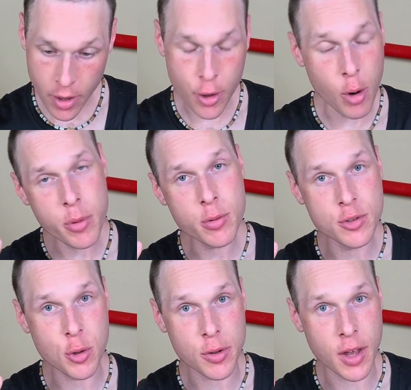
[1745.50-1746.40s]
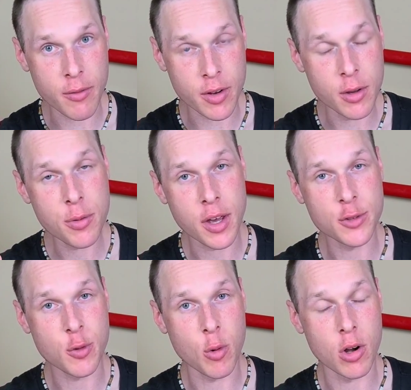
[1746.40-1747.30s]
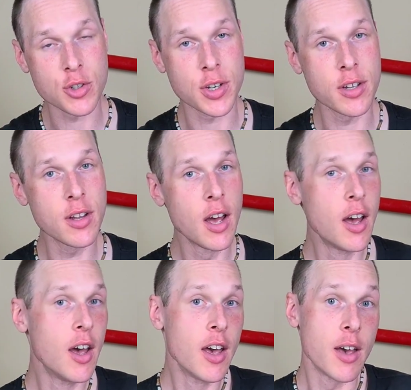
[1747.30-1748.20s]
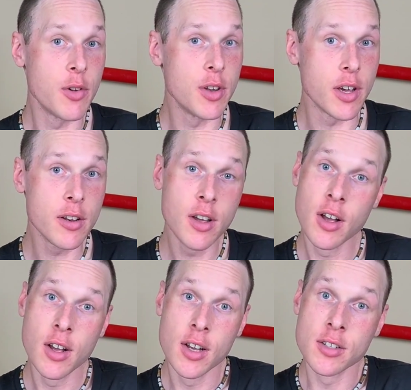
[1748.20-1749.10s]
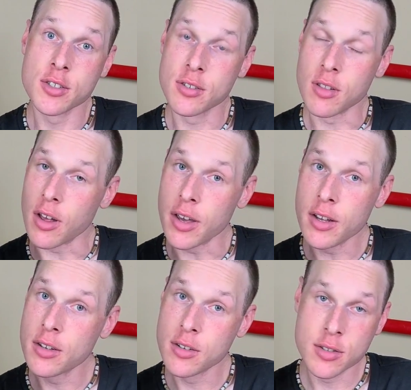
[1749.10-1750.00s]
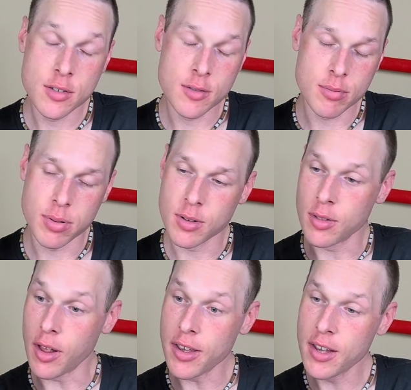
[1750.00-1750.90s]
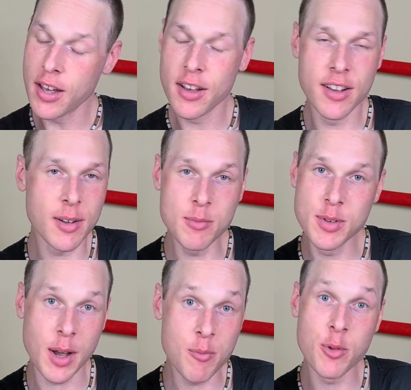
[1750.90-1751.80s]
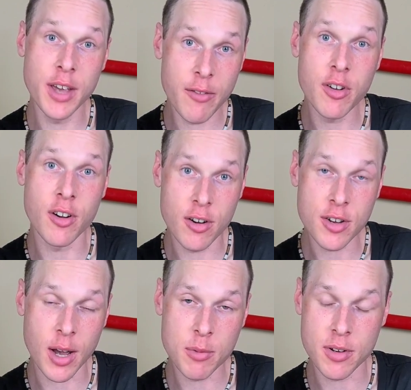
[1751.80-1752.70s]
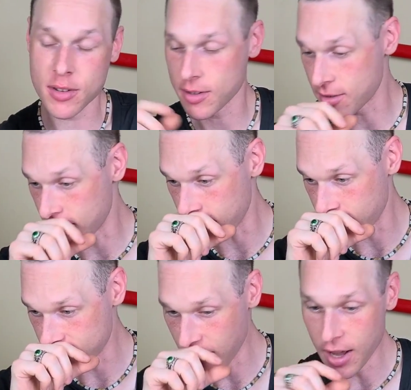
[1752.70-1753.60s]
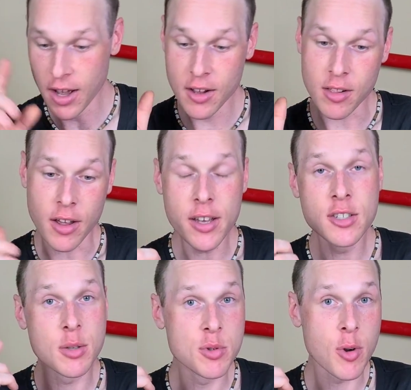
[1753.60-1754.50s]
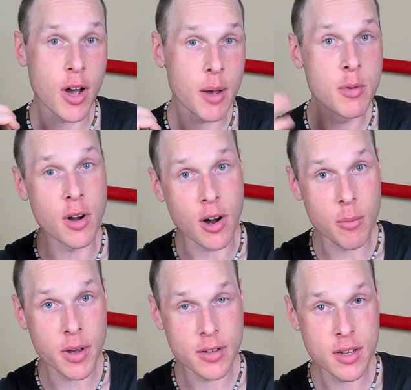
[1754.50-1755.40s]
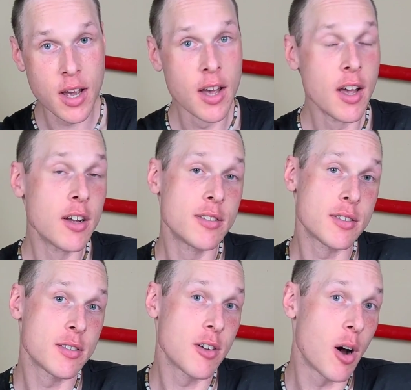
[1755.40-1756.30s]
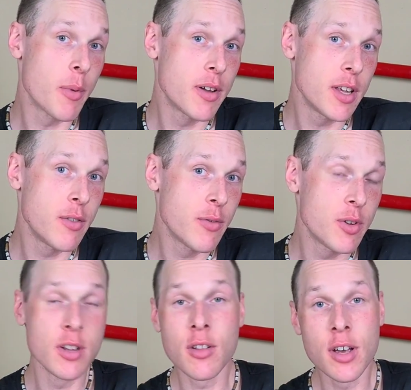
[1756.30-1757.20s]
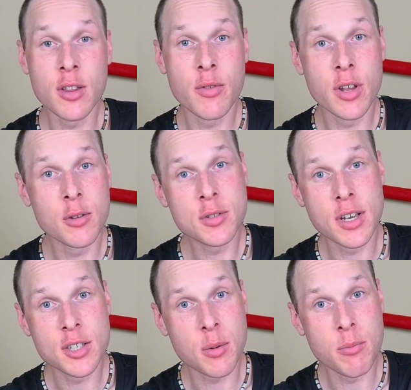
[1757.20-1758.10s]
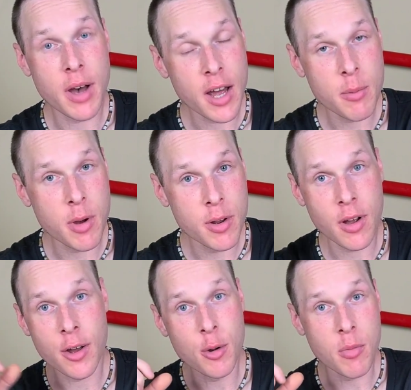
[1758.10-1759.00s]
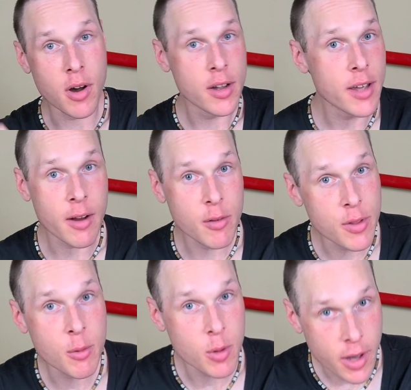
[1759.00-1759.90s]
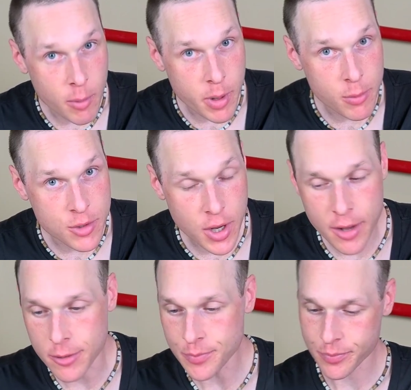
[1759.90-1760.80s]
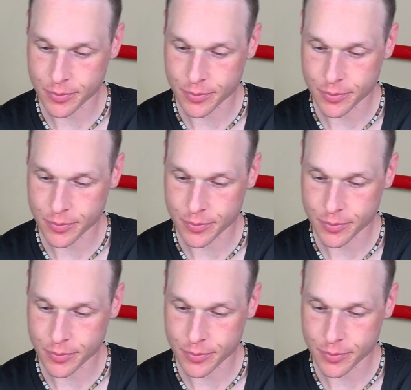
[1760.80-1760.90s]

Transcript: I hope you enjoyed that video. Thanks for watching it. If you did, like, I'm really having a hard time today, guys. Like, subscribe, comment, even if you didn't like the video, say something bad about it. I don't mind. Everything will help out the channel.